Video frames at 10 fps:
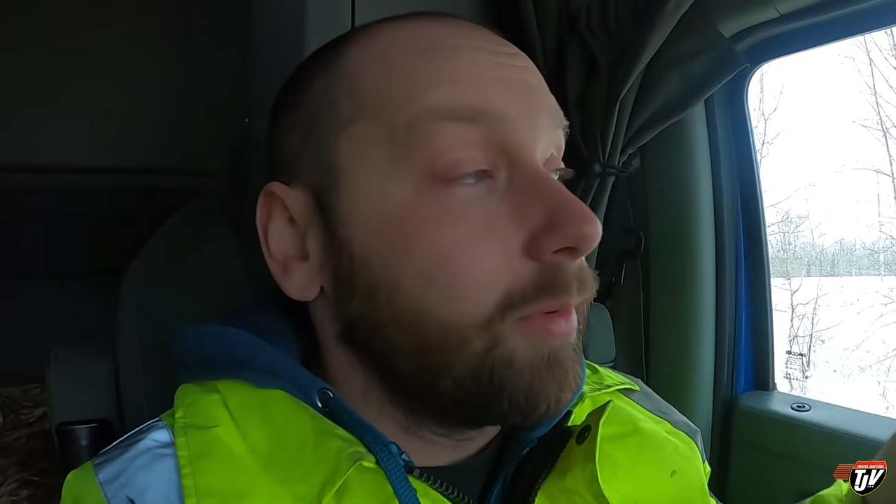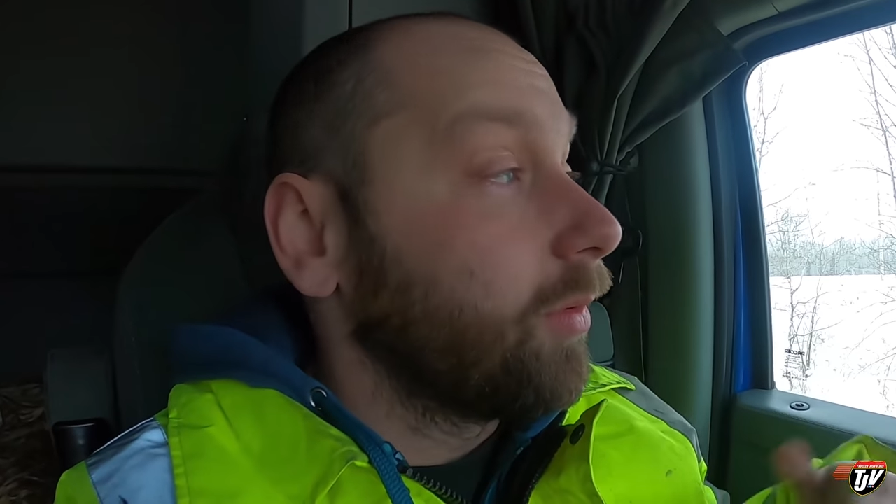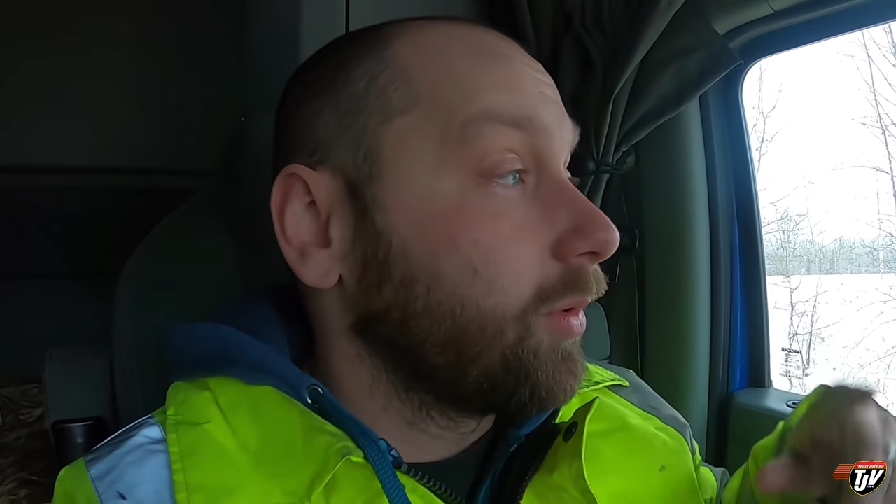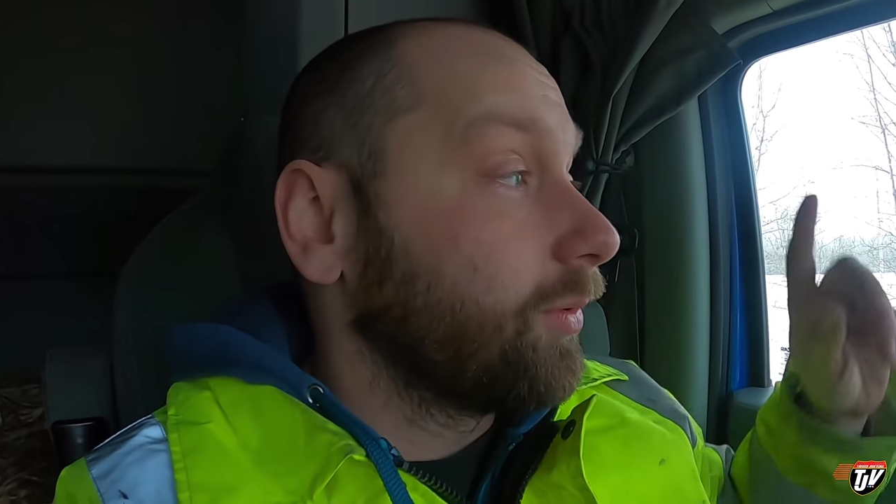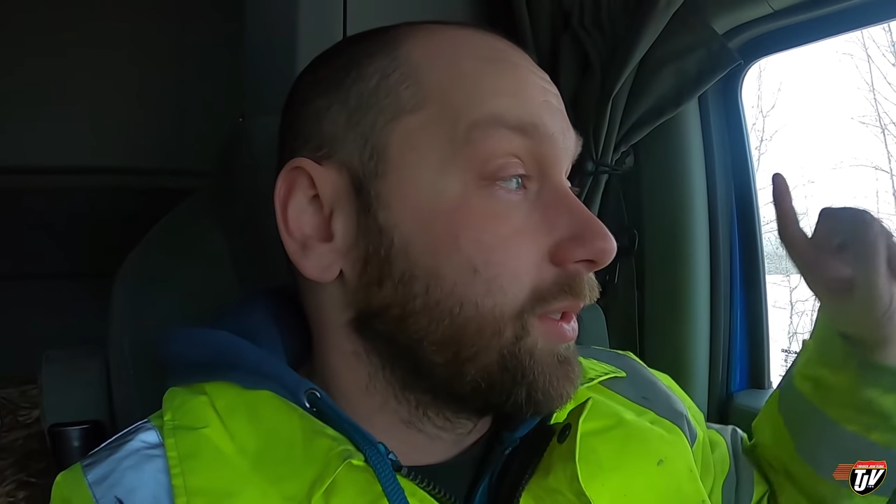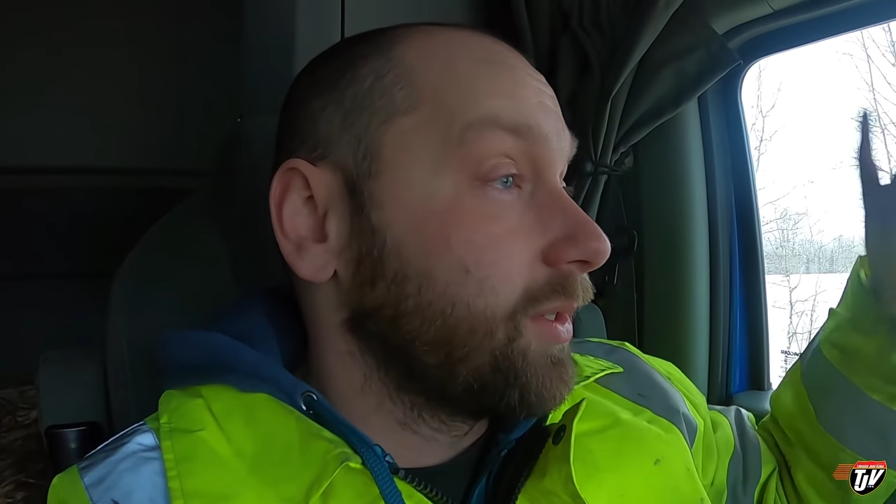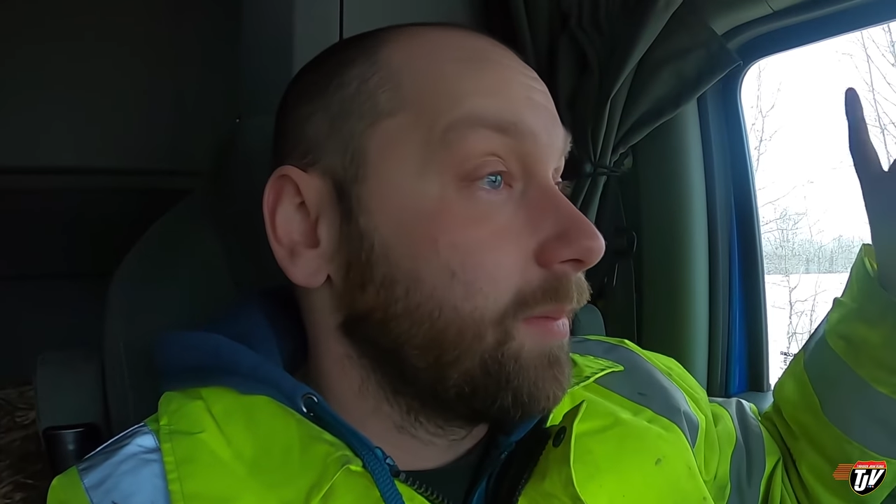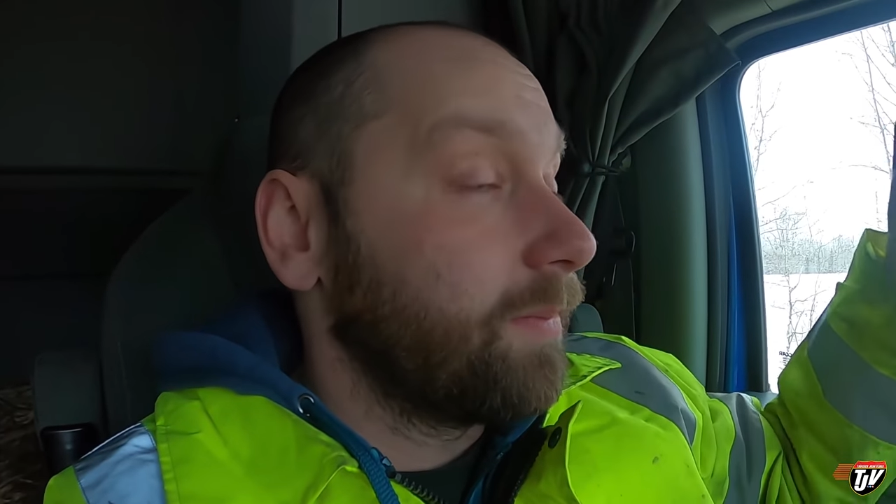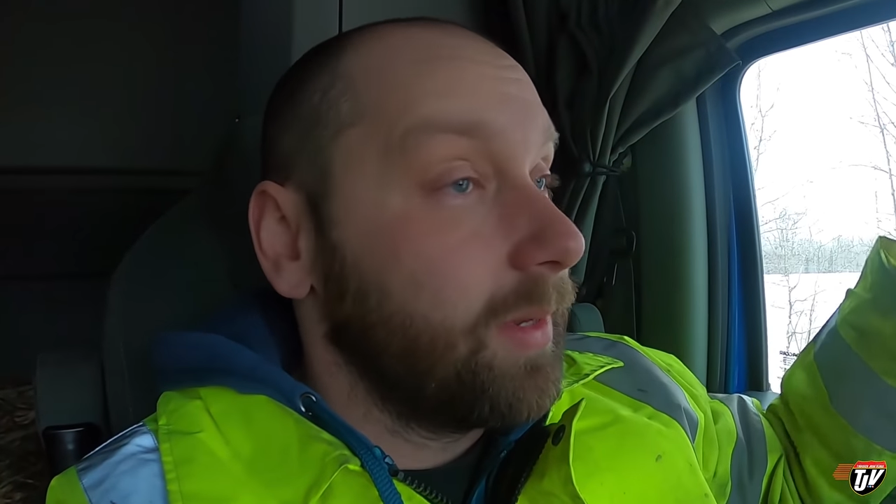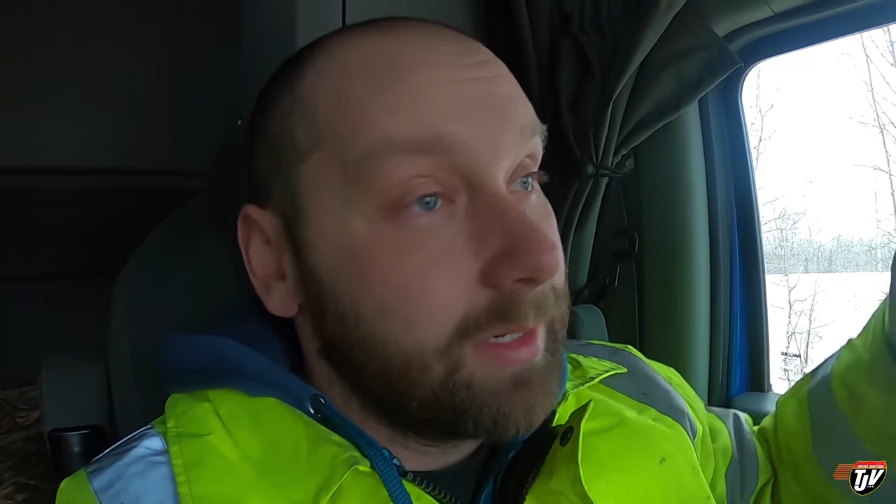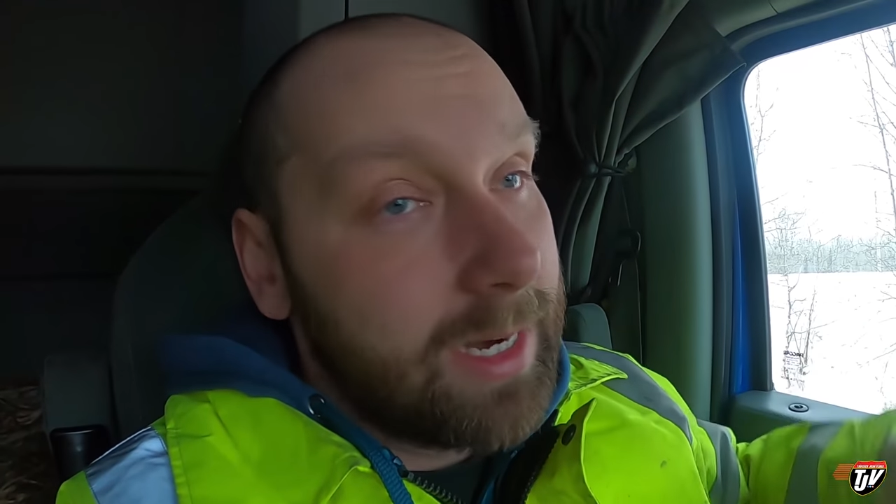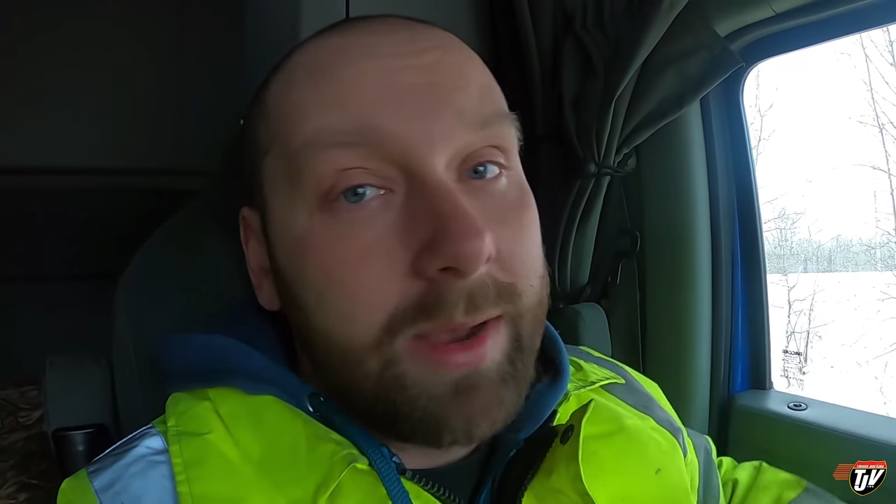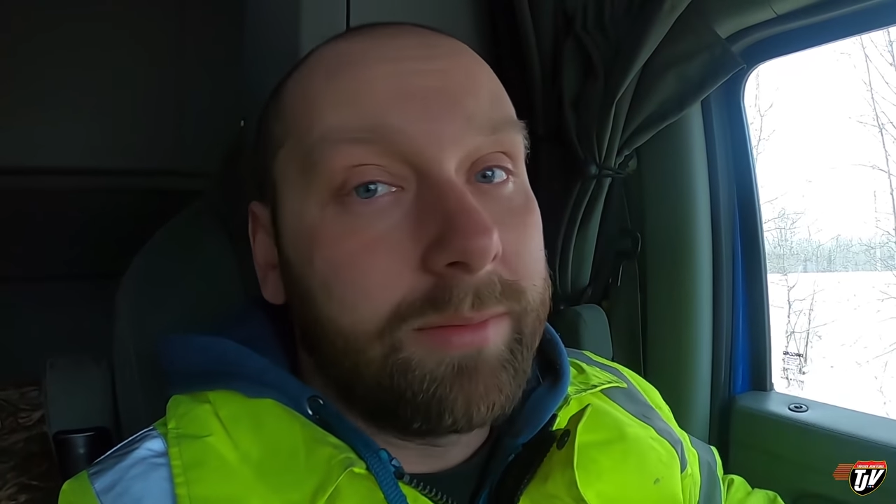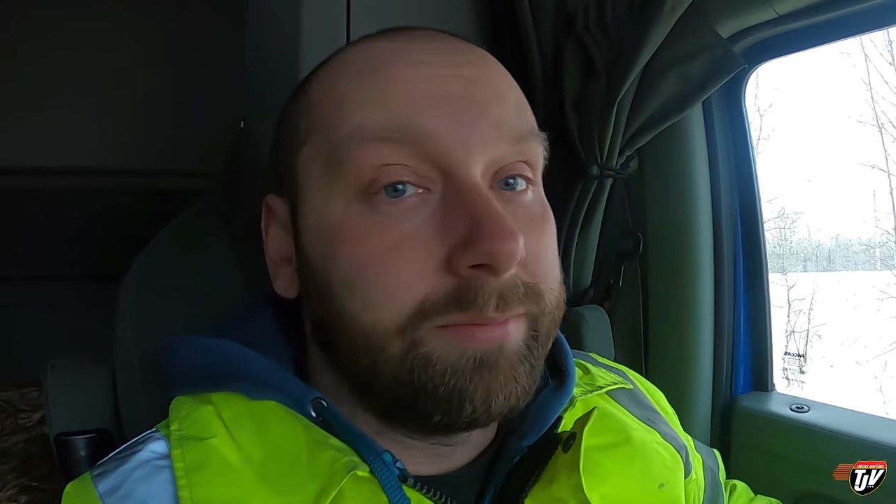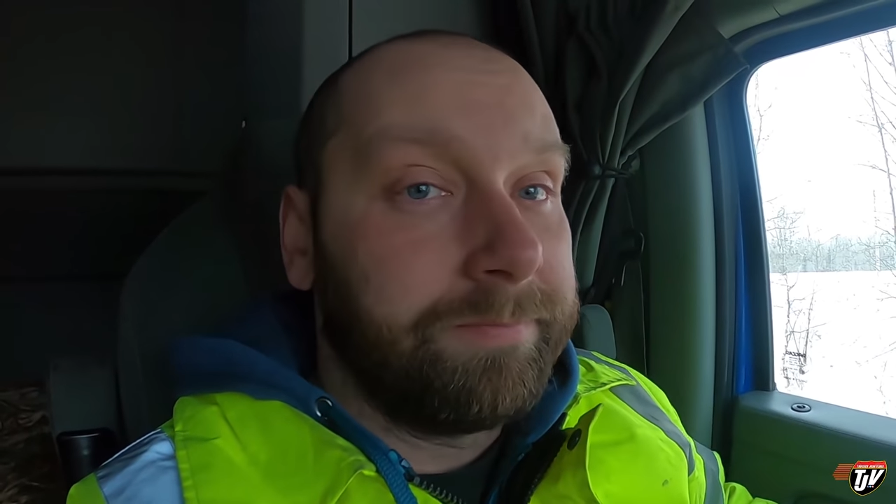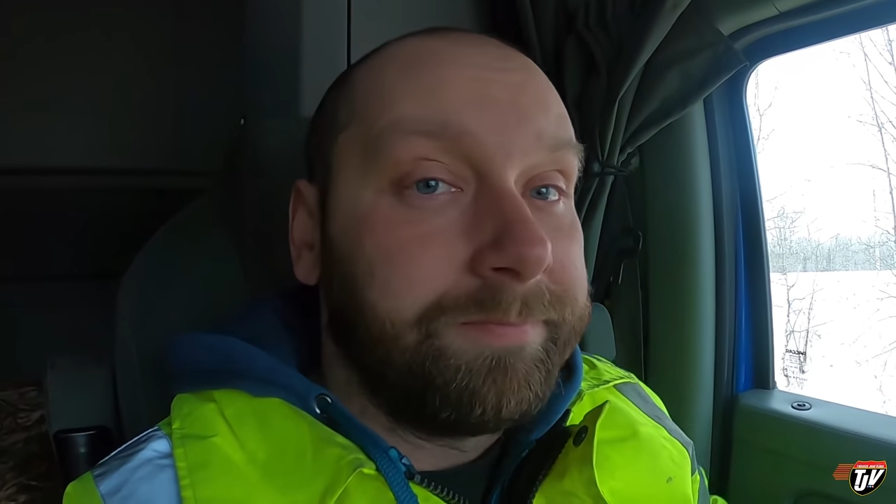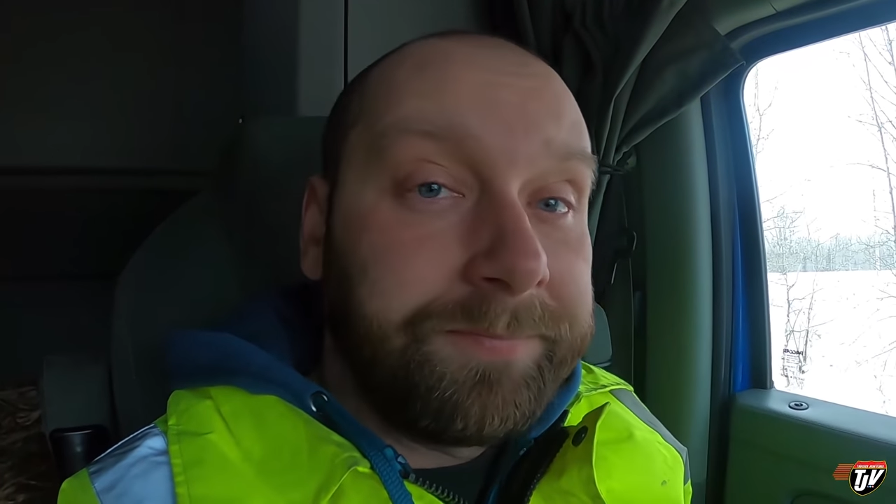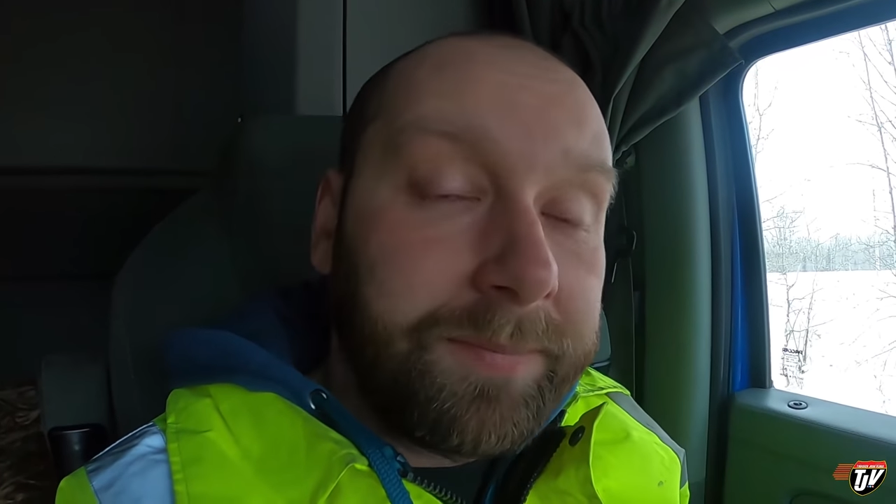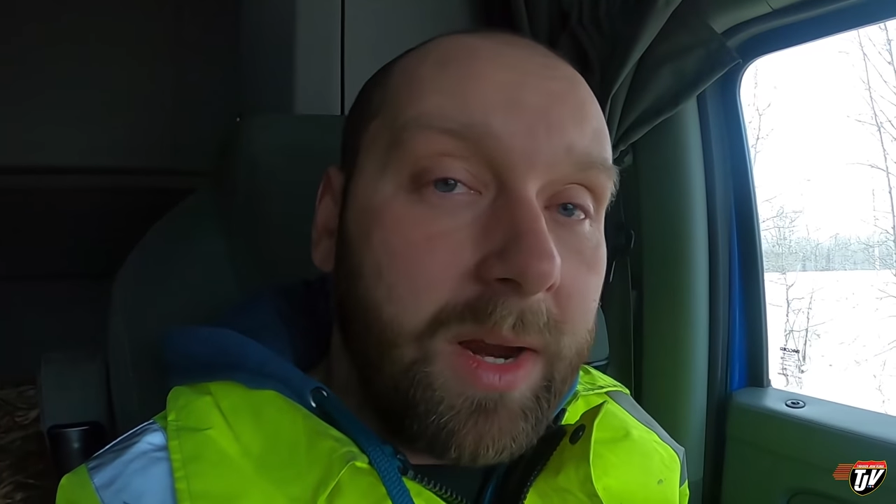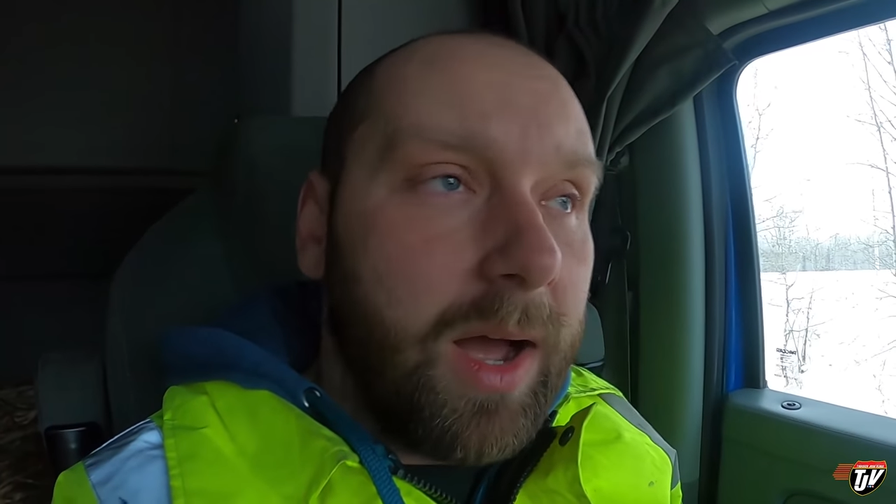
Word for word: We were told to sleep in town,